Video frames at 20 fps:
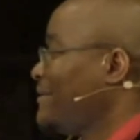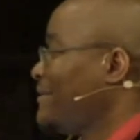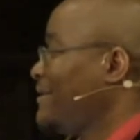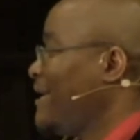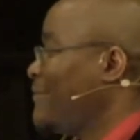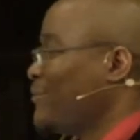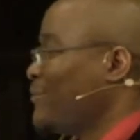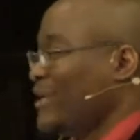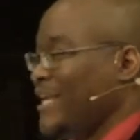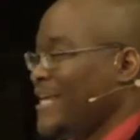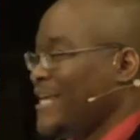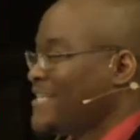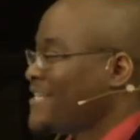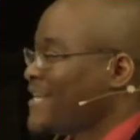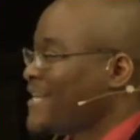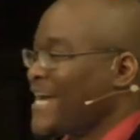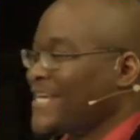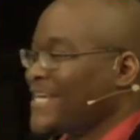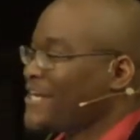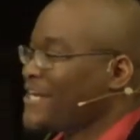In
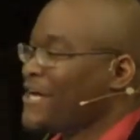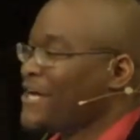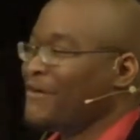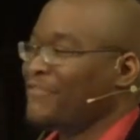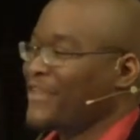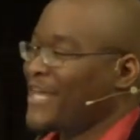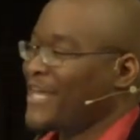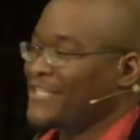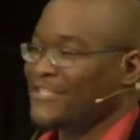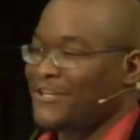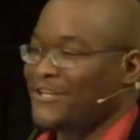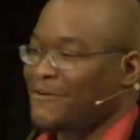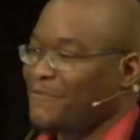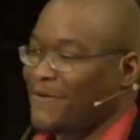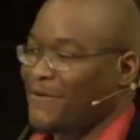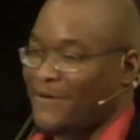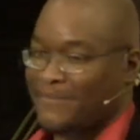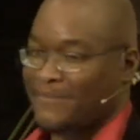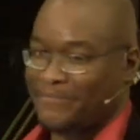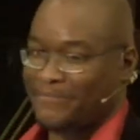religion, I can cover that stuff
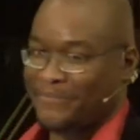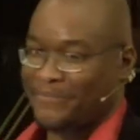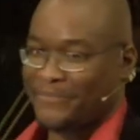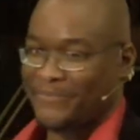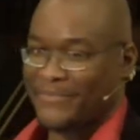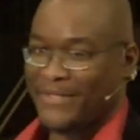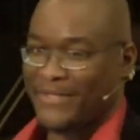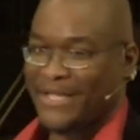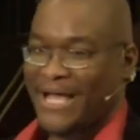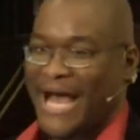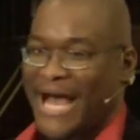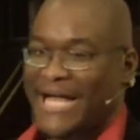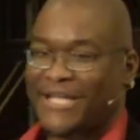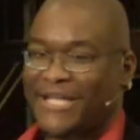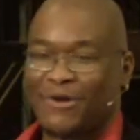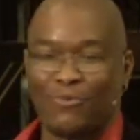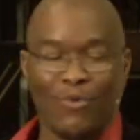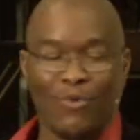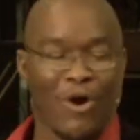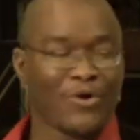up. I
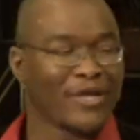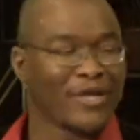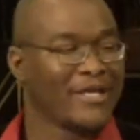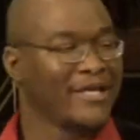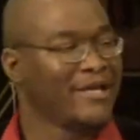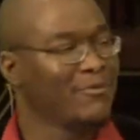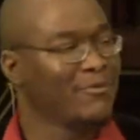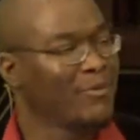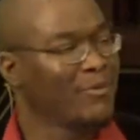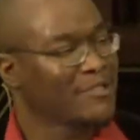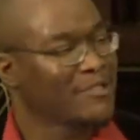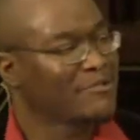can walk in here with a